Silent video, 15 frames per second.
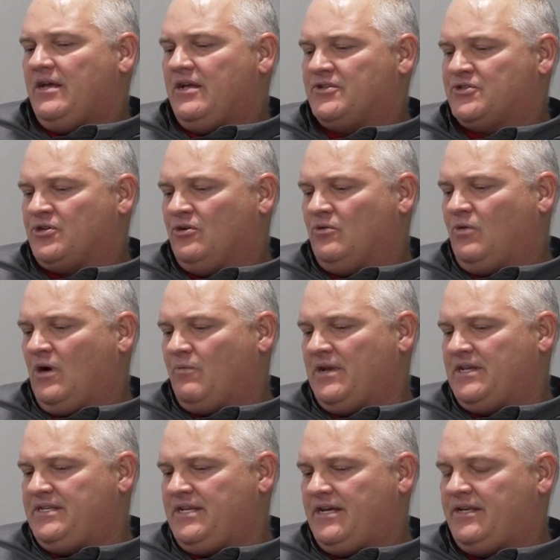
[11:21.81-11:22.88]
And so what we
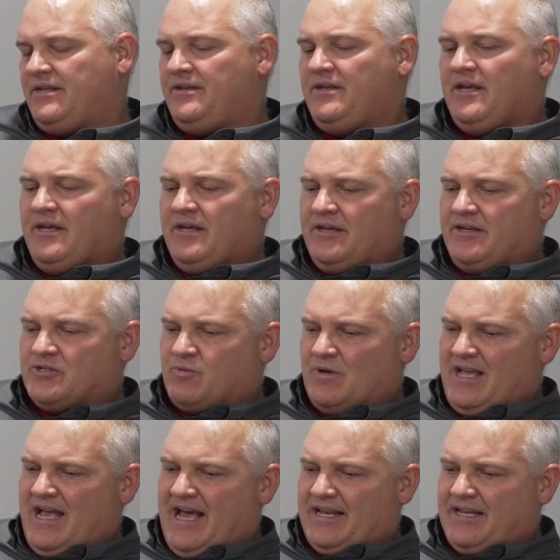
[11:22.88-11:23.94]
did is
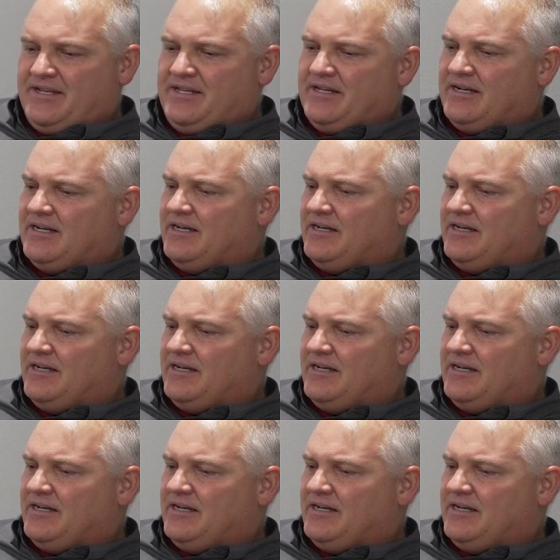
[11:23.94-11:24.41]
we added